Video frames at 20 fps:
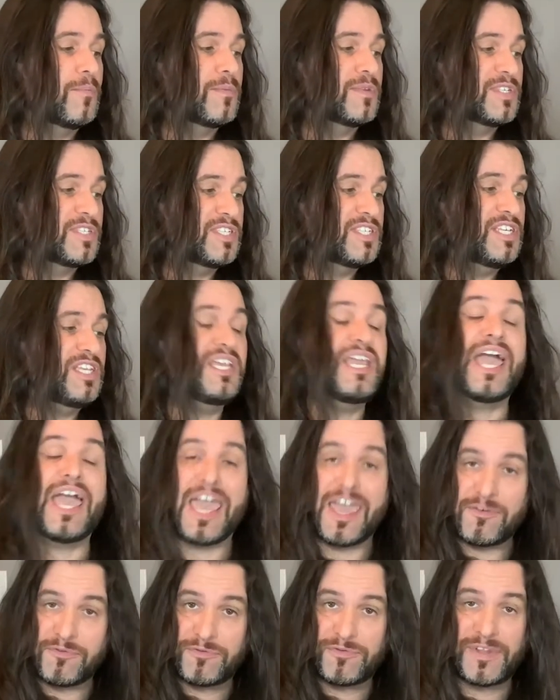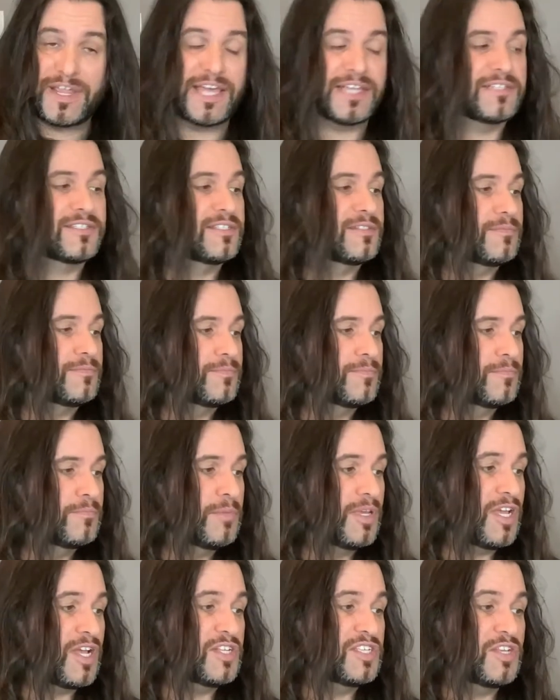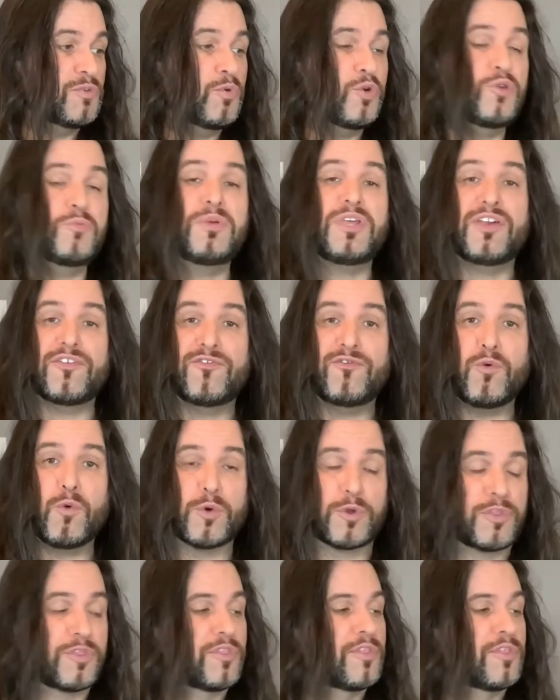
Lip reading: C, F flat, because it wouldn't be a fourth.